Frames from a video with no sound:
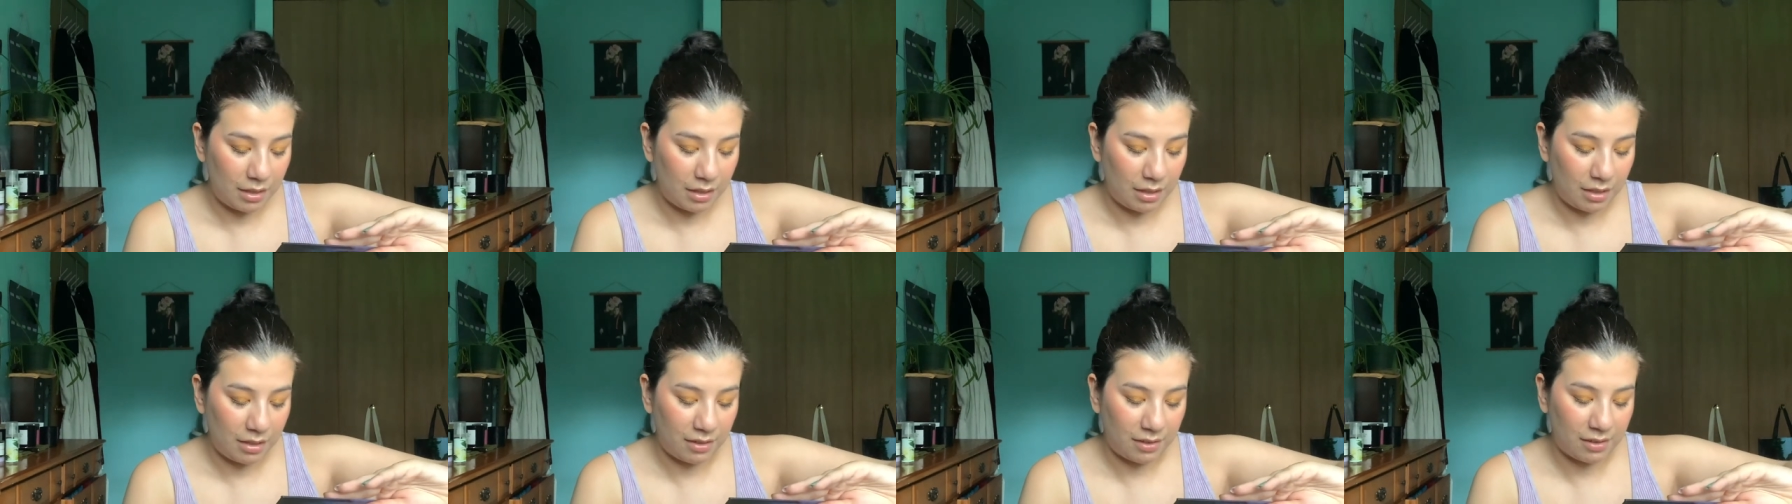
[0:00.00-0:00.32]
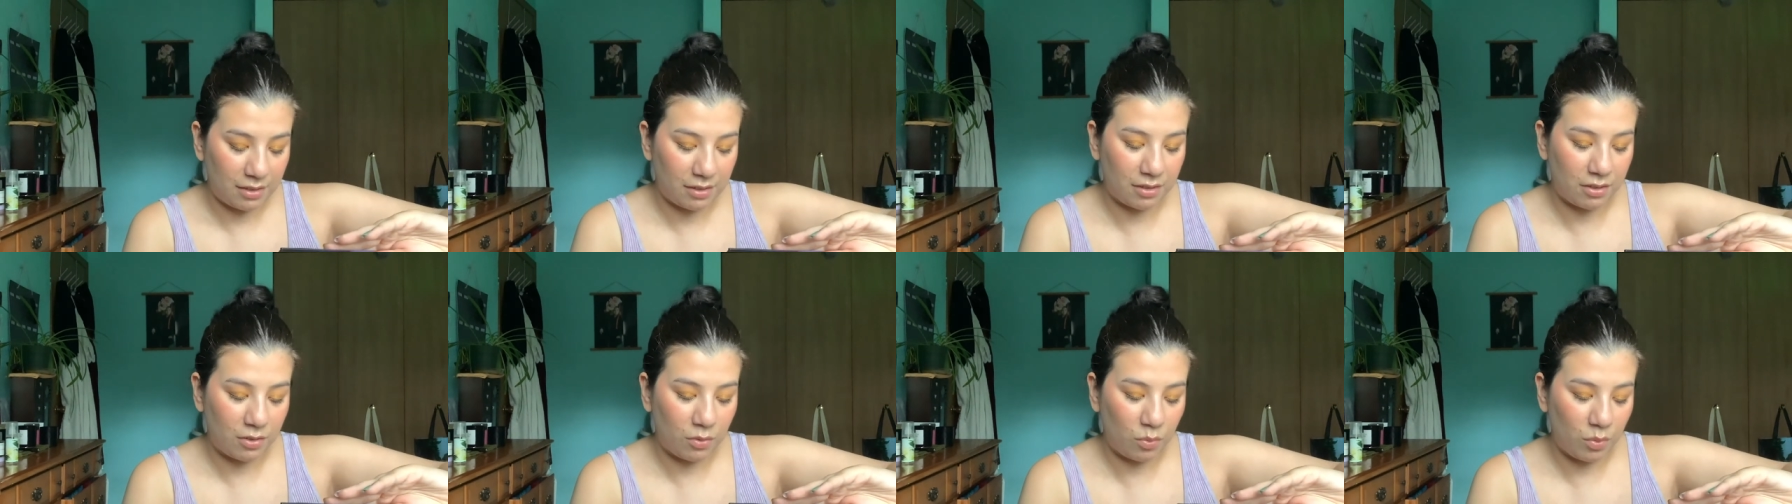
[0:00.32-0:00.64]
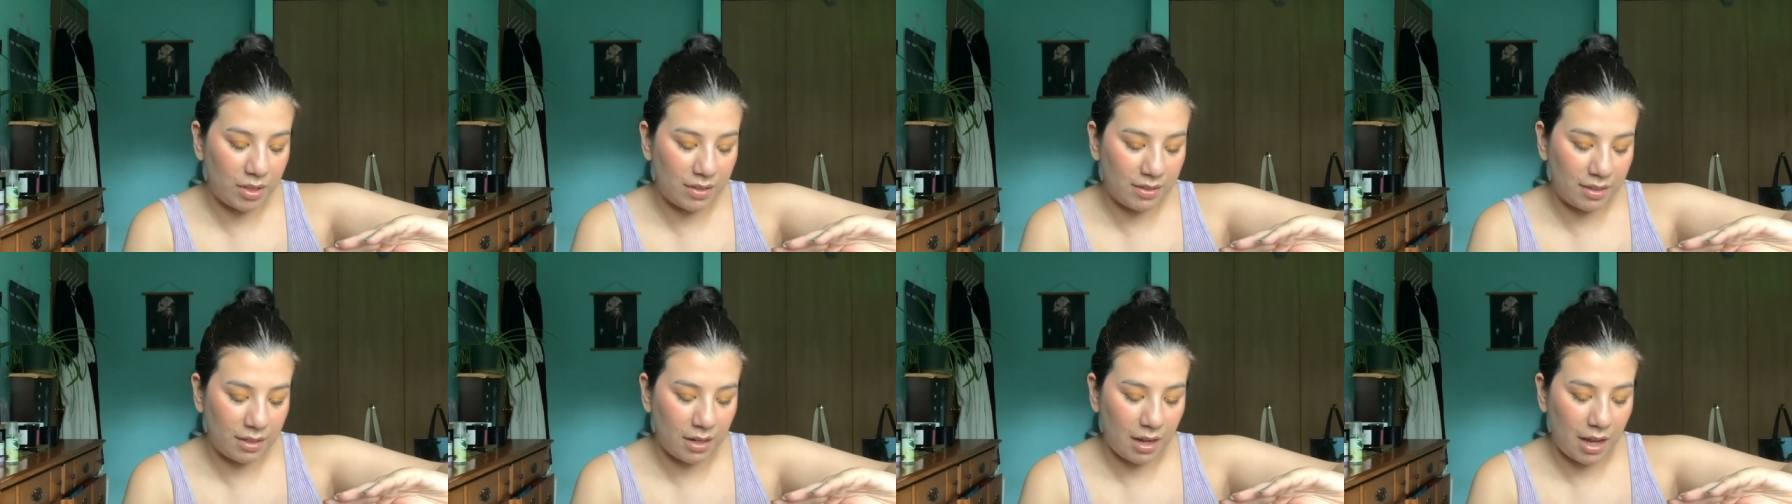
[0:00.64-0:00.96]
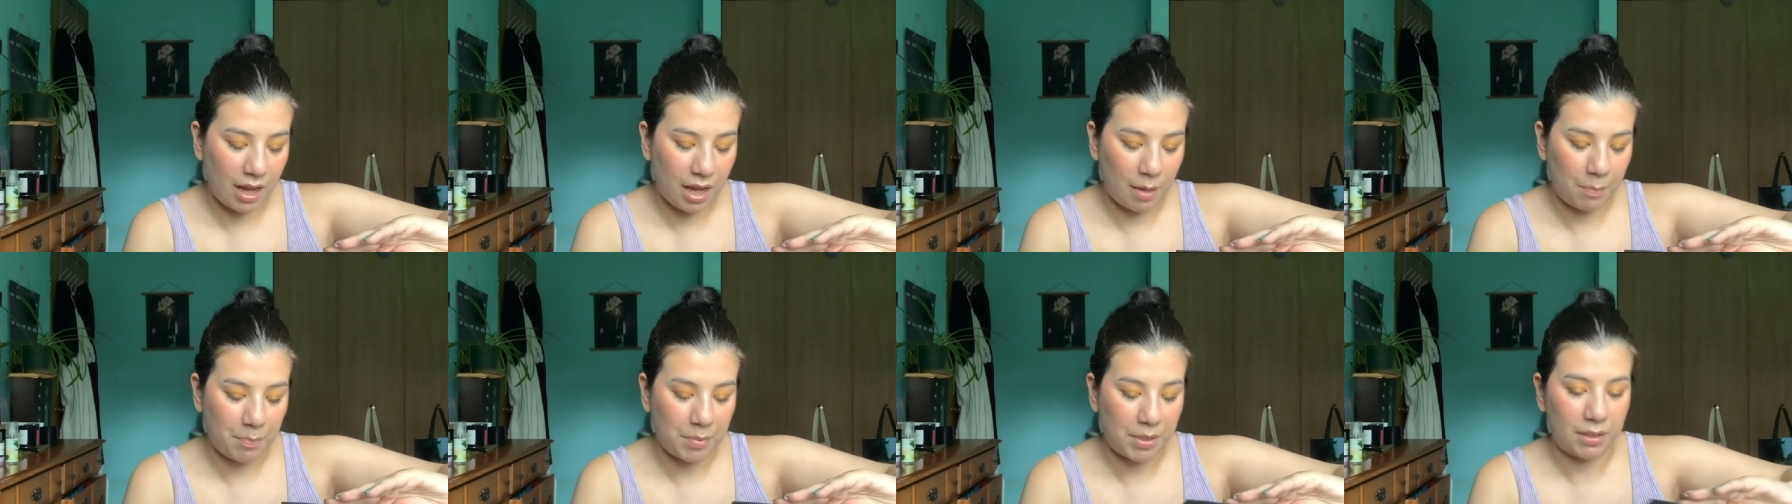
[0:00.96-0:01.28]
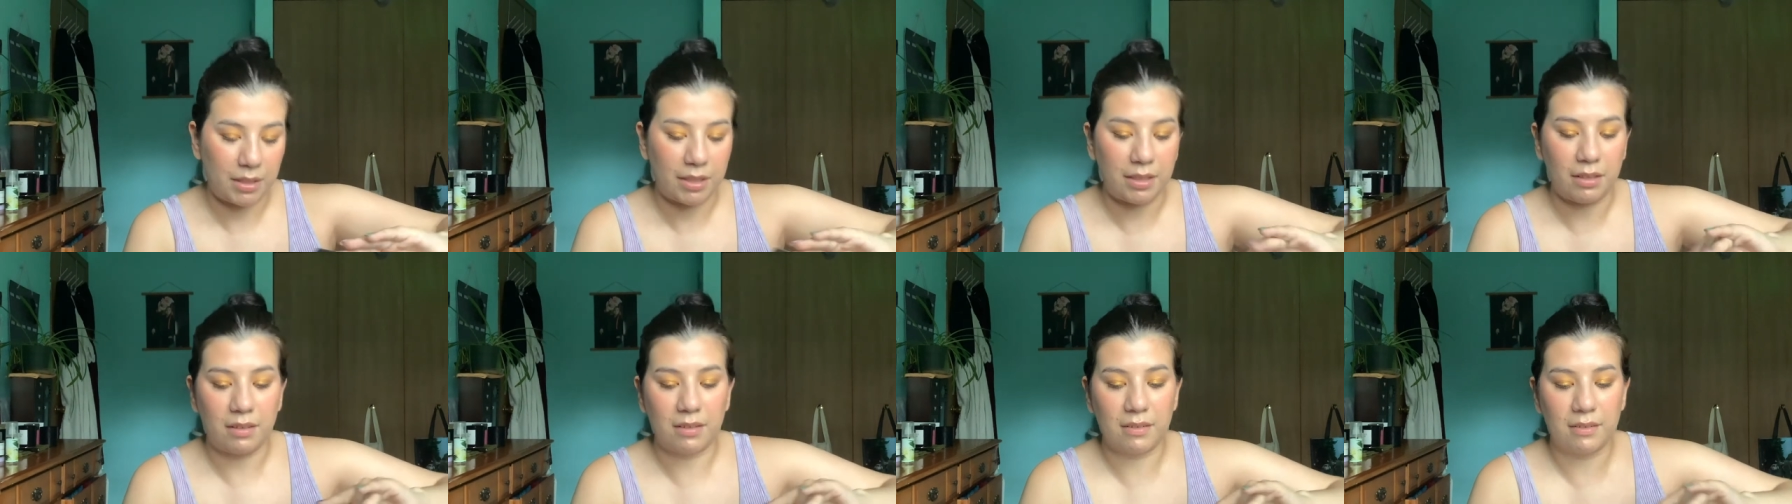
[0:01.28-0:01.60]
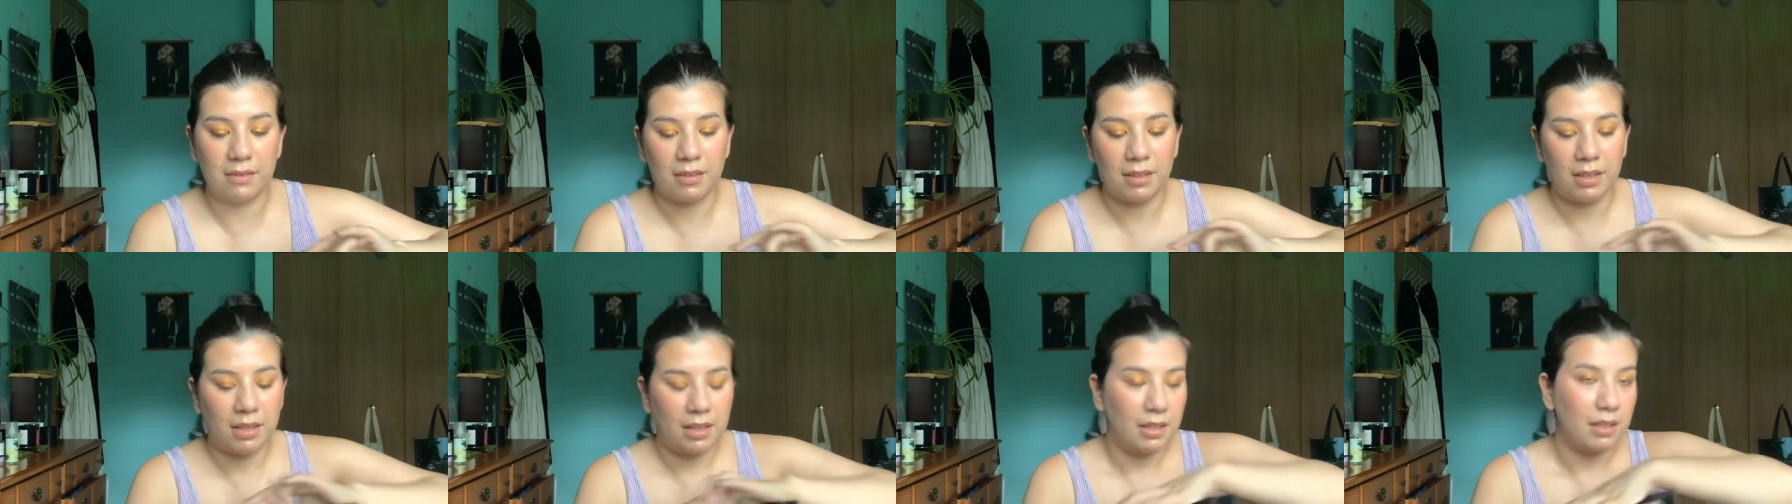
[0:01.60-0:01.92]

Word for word: Exquisite Opulence.